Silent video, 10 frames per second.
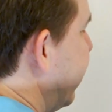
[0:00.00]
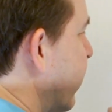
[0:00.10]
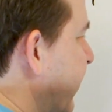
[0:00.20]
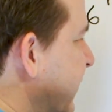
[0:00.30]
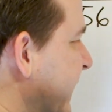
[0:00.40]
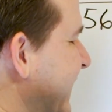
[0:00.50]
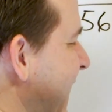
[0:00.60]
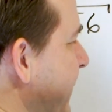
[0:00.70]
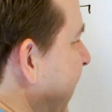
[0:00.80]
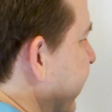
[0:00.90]
still give you the
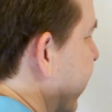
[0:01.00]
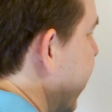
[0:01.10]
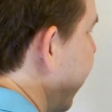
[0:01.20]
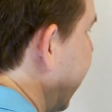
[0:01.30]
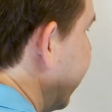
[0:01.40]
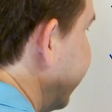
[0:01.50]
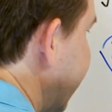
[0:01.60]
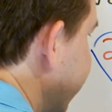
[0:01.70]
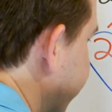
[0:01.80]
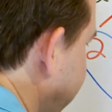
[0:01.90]
same answer if I
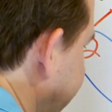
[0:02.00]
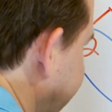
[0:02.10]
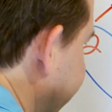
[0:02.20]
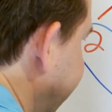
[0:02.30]
continued breaking